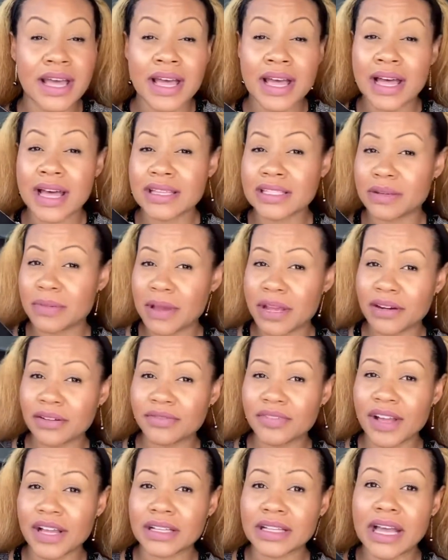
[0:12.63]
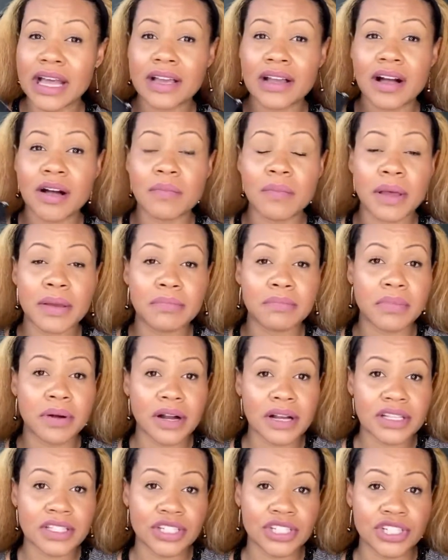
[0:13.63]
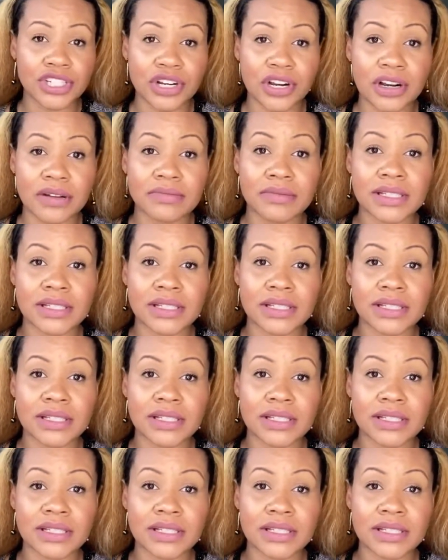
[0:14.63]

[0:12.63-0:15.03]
As a matter of fact, I got my Boxycharm